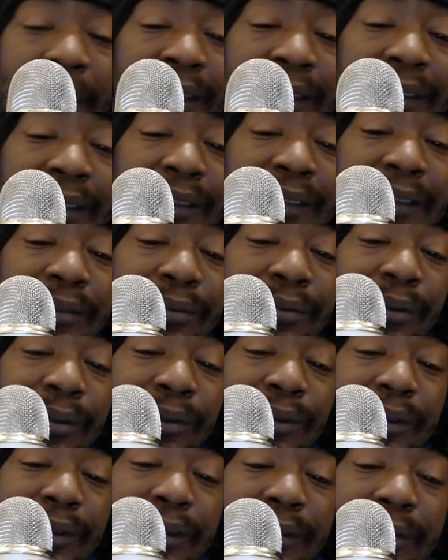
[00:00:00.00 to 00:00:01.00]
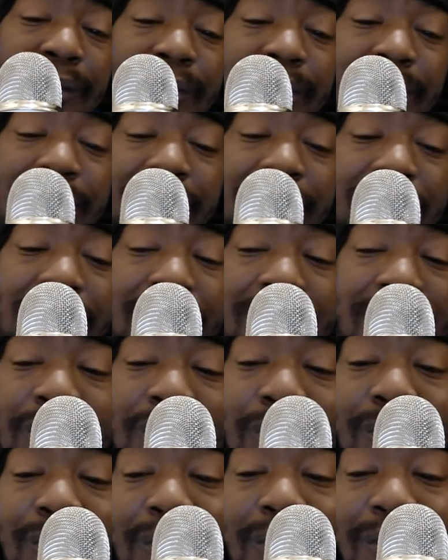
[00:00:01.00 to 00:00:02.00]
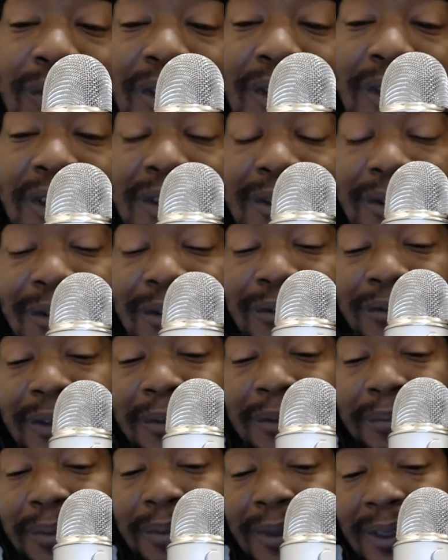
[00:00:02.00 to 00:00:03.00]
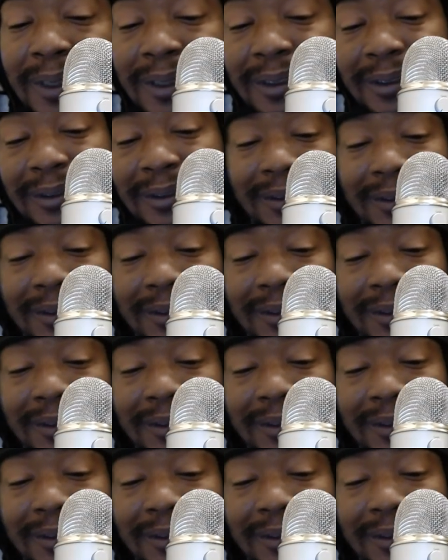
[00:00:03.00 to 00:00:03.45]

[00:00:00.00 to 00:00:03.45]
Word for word: Thanks for rolling up. Tubo Murray, certified pothead.